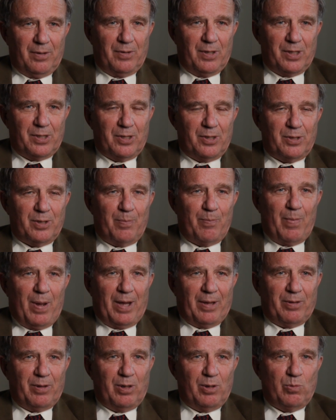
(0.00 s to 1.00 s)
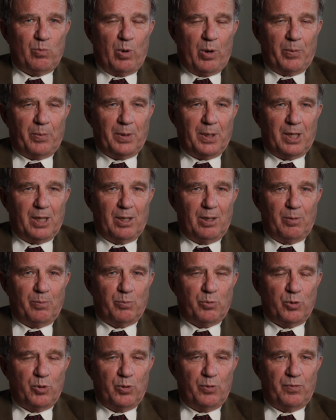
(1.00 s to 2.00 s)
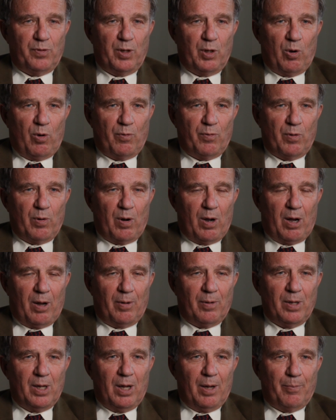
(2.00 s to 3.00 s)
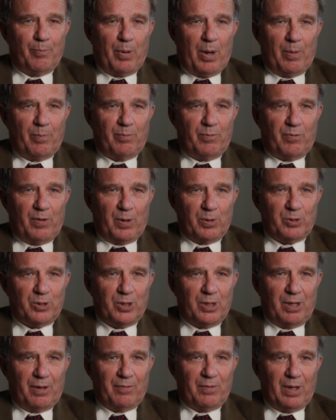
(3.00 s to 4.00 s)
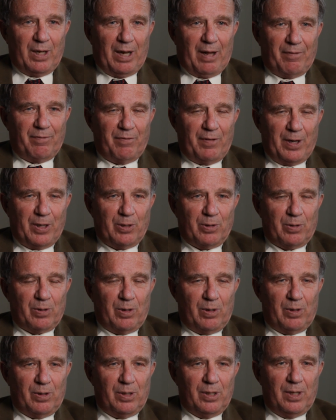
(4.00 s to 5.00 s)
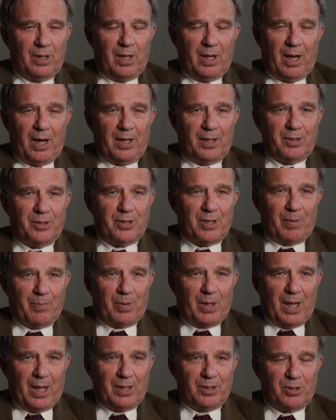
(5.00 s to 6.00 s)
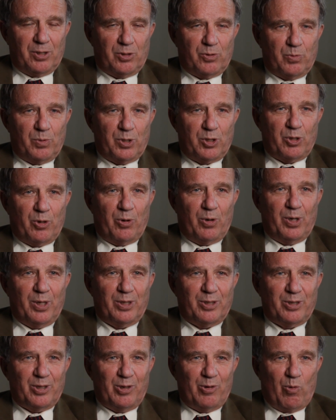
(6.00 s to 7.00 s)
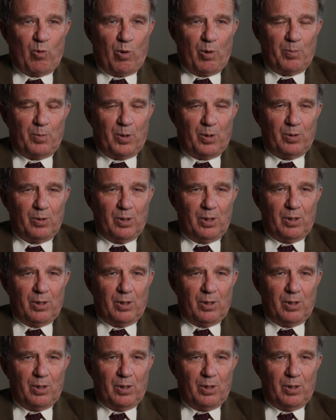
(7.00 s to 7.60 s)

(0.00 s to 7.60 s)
This is a method where we can improve the overall pump function of the left ventricle and in some cases return it to normal